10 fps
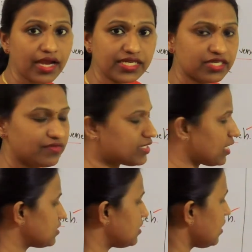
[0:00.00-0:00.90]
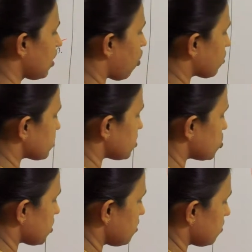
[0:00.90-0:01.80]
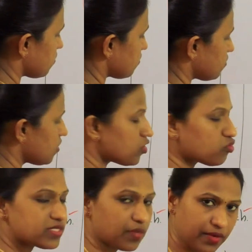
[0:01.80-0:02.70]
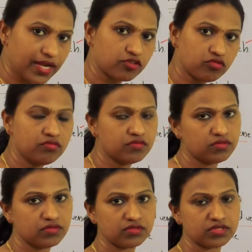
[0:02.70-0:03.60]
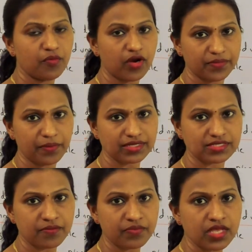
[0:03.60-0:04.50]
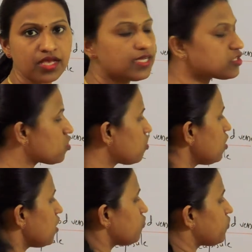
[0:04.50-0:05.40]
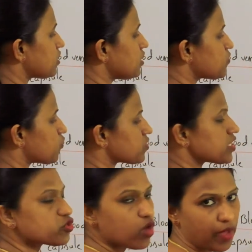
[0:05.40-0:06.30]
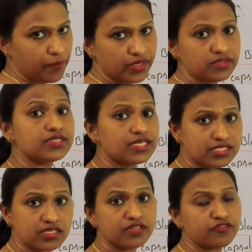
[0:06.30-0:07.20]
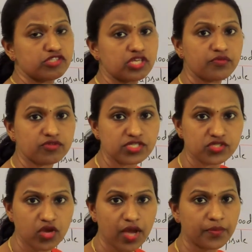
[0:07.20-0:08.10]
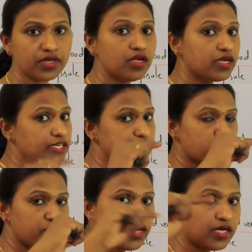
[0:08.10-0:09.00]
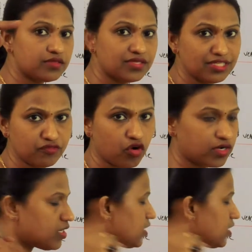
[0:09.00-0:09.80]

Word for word: and it will take the oxygen to supply to the body parts. So for this process to happen, that is the diffusion process to happen, it should be a thin wall.